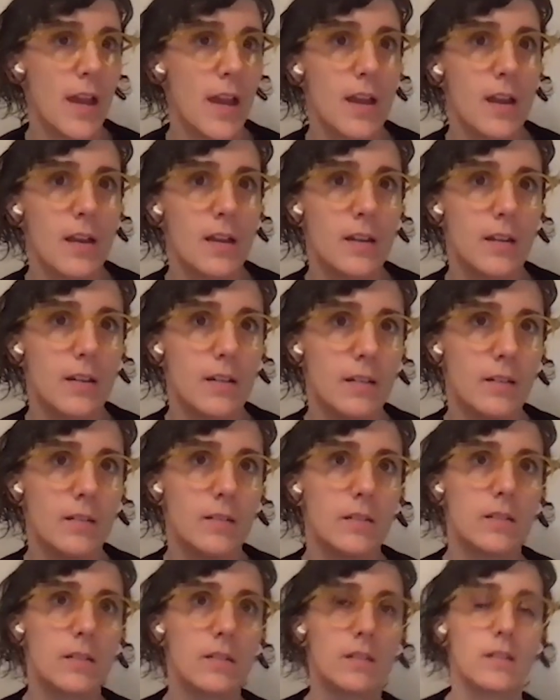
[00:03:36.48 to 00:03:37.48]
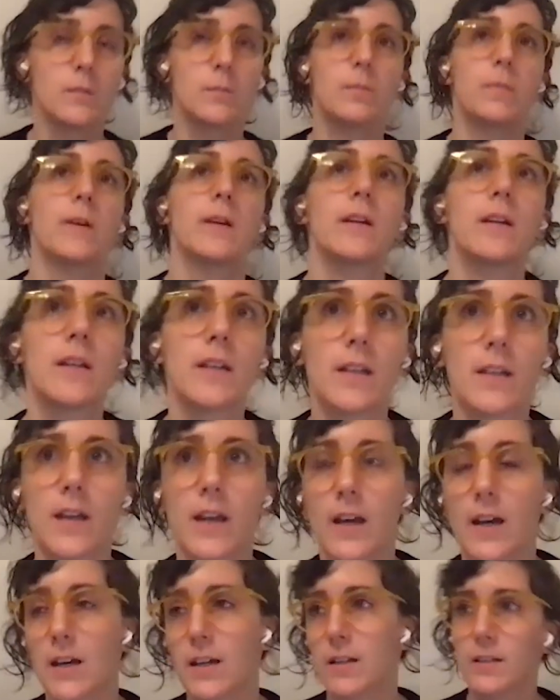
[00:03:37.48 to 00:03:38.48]
And the big
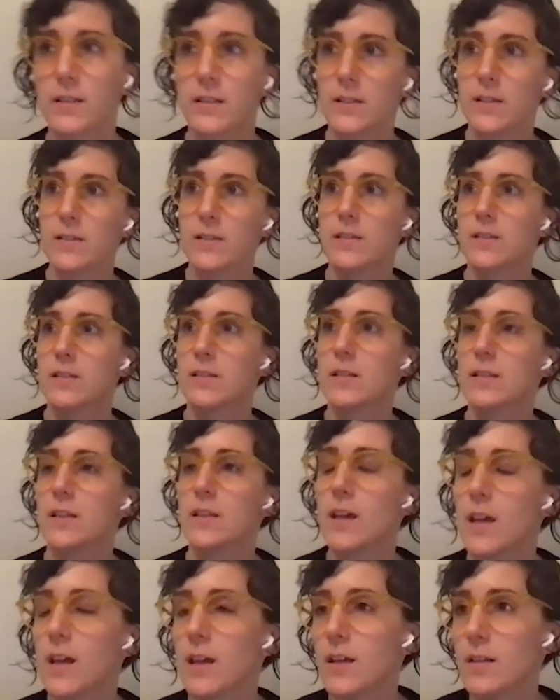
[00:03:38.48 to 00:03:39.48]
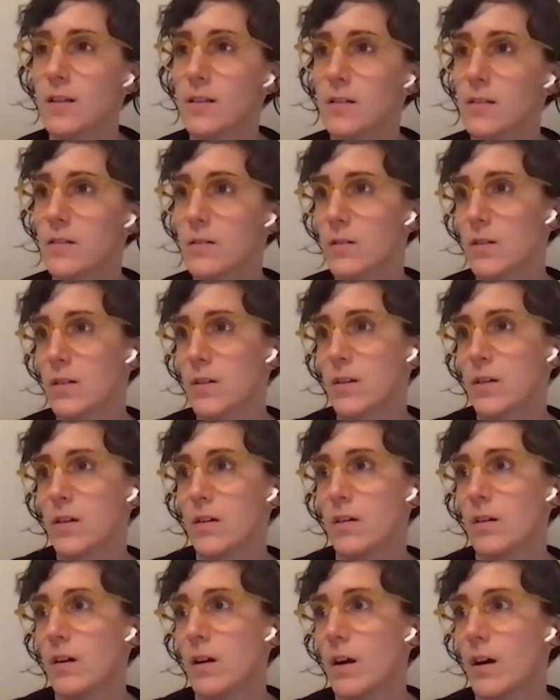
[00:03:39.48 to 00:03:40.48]
catalyst at the end
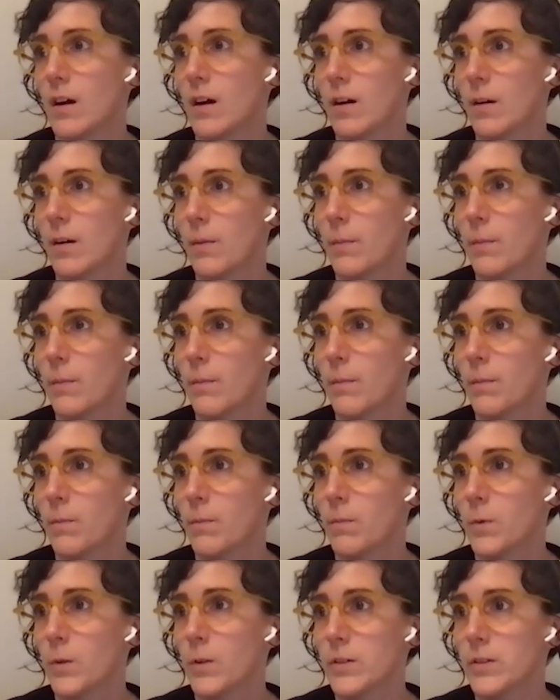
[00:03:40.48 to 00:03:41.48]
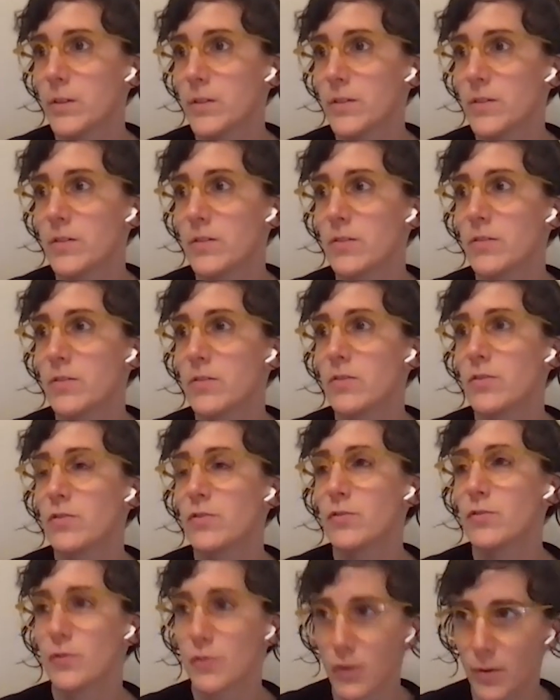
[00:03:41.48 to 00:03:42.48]
was
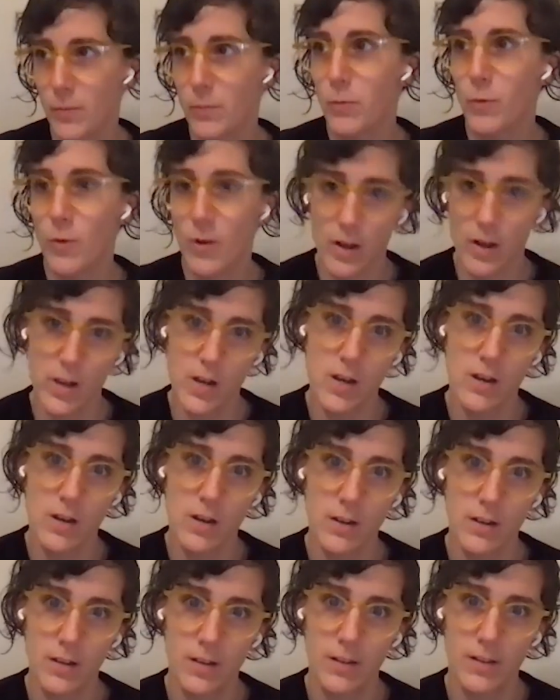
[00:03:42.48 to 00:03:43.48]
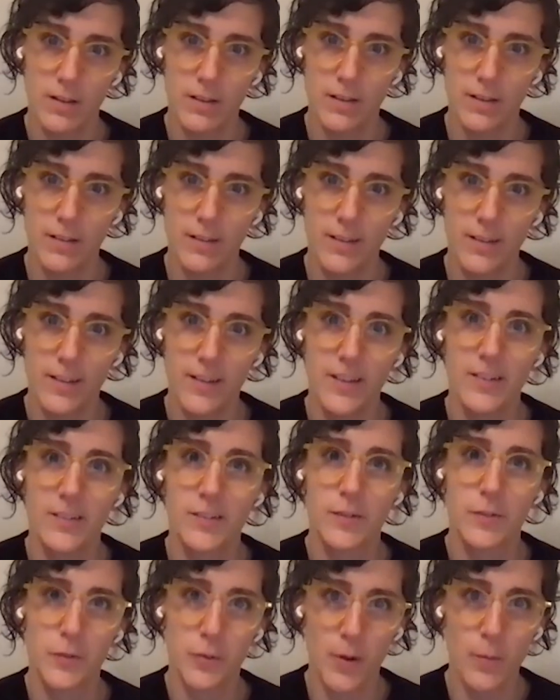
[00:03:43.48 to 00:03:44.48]
Trump won.
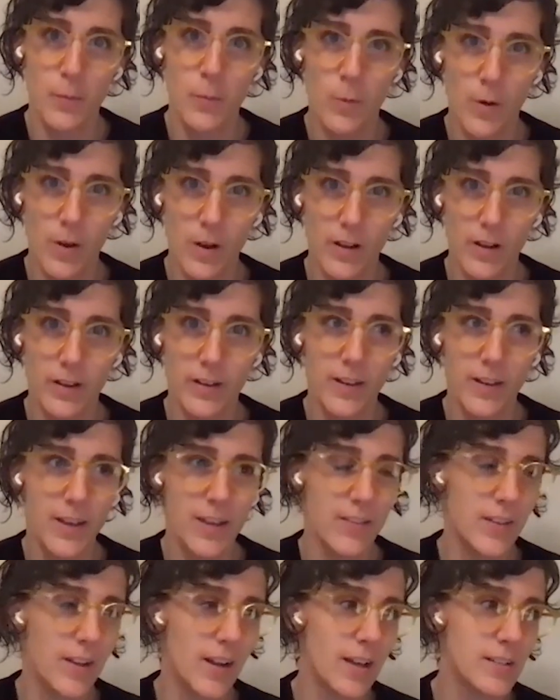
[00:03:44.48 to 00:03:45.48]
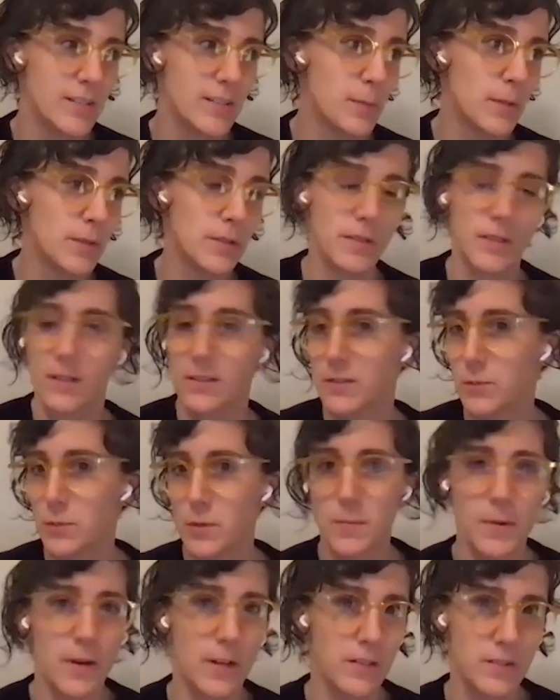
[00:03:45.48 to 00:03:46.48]
So Trump won, and then I spent the next
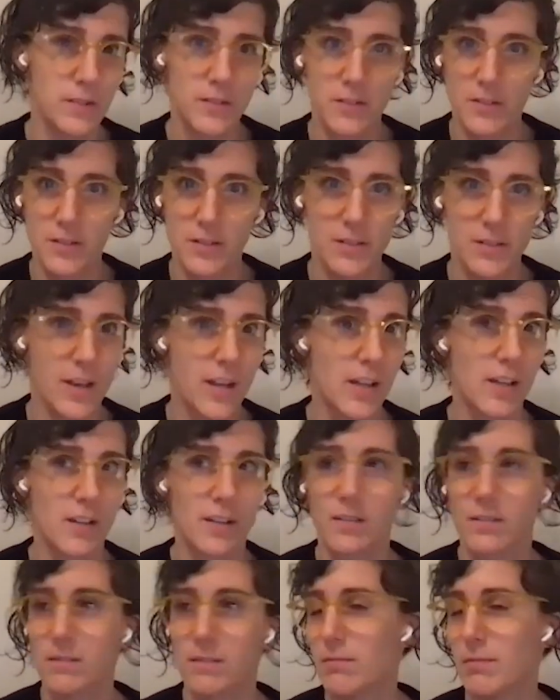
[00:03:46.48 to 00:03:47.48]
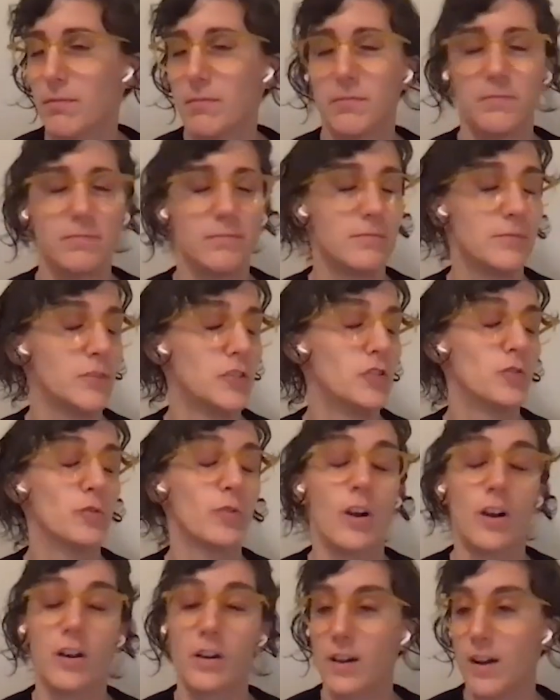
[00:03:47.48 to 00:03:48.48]
3 months just like
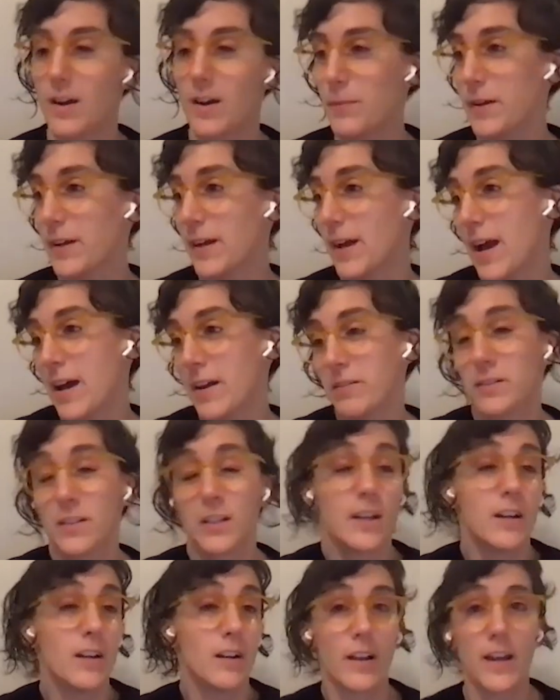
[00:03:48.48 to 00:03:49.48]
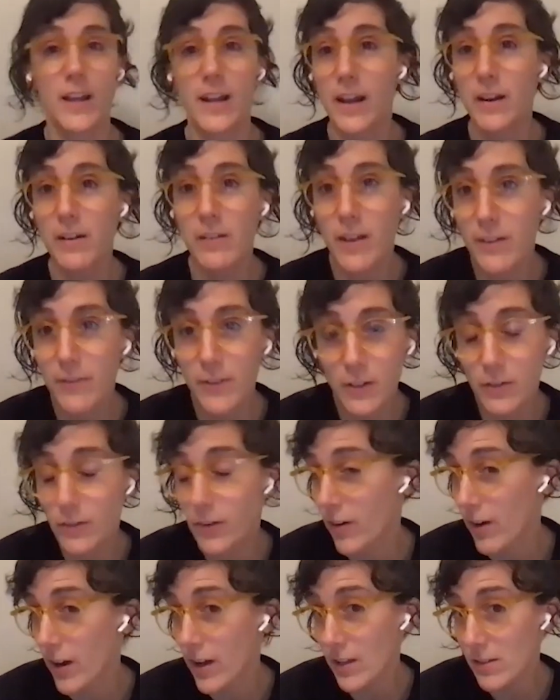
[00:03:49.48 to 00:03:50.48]
drunk. I'm like, I don't care. And I don't have any
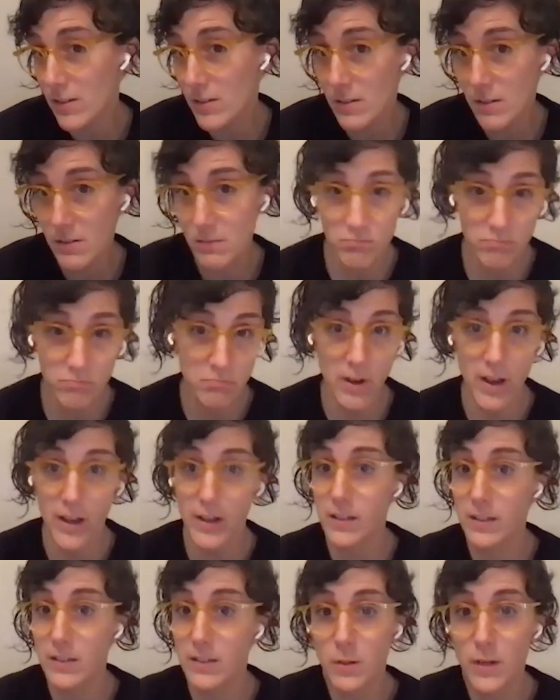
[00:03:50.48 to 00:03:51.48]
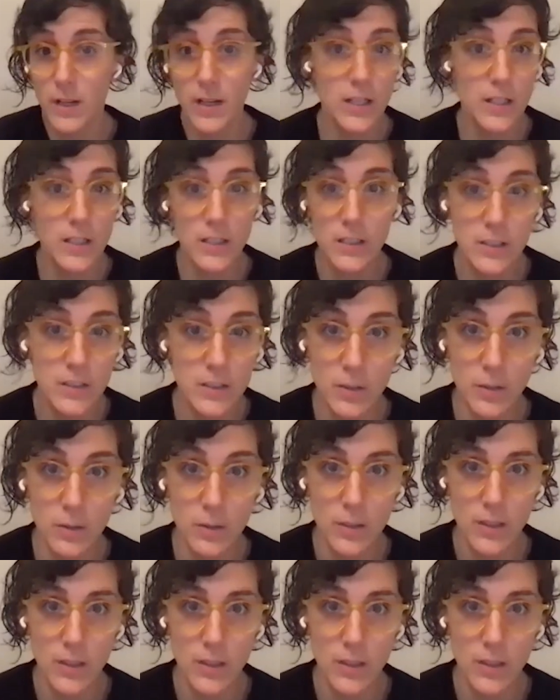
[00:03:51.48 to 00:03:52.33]
regrets. It's what I needed to do.